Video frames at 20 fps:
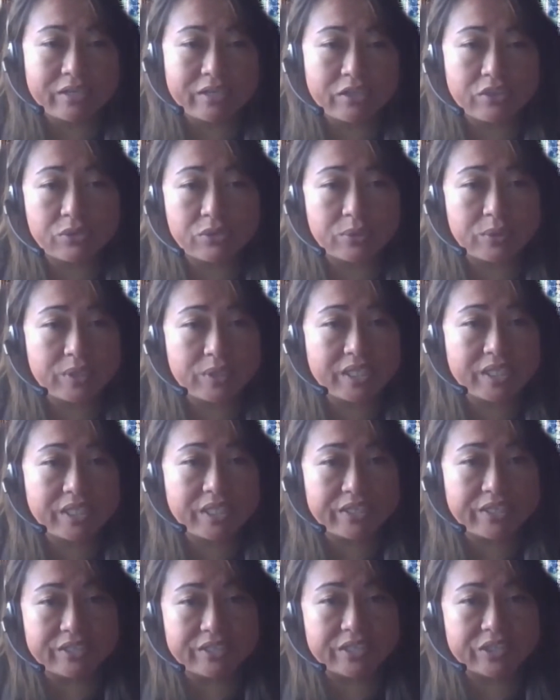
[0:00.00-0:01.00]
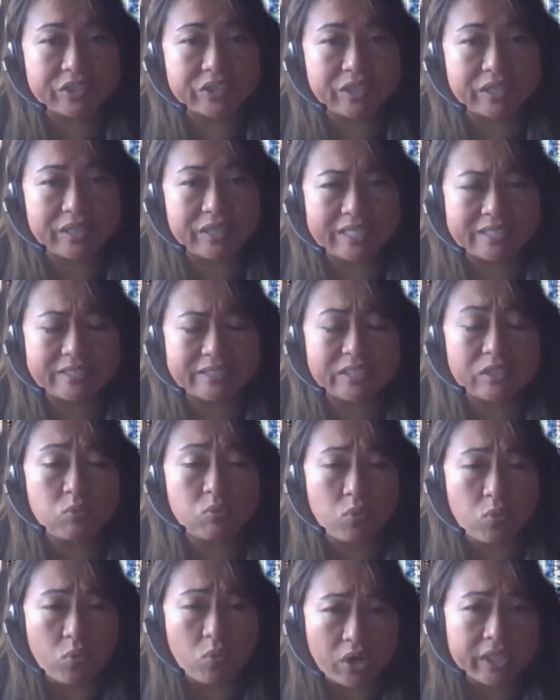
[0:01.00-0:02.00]
and in 30 years, less
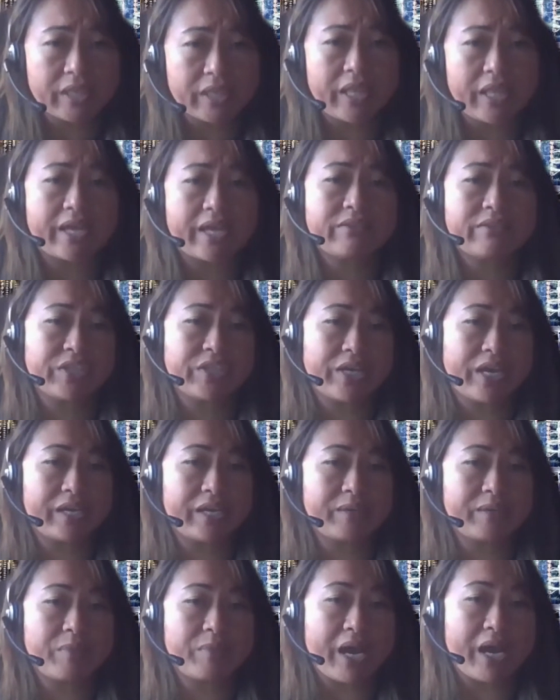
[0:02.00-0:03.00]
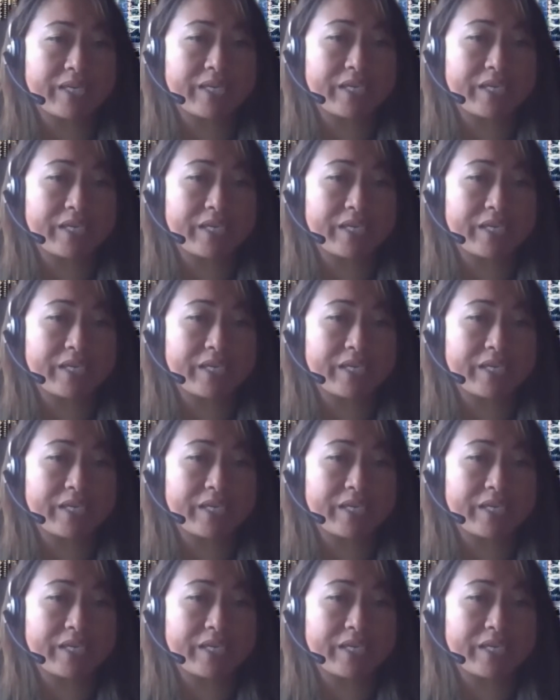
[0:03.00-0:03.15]
than one lifetime,